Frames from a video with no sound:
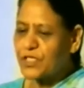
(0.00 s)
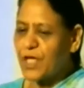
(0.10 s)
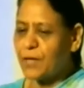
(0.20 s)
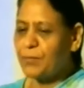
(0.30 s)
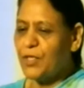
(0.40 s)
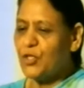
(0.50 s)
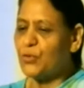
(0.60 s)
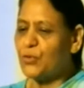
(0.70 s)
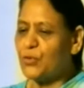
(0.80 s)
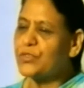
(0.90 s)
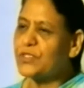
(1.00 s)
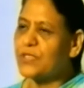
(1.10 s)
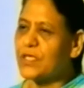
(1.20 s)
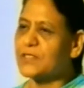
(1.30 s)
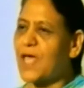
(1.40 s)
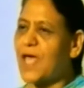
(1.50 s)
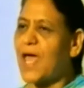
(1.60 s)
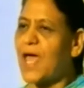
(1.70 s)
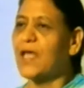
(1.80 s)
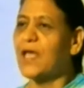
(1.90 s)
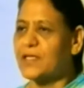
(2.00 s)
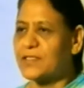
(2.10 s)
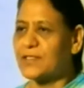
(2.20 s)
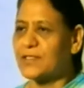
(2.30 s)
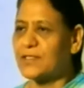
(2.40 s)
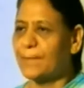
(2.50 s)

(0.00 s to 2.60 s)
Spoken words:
can be used is analyze.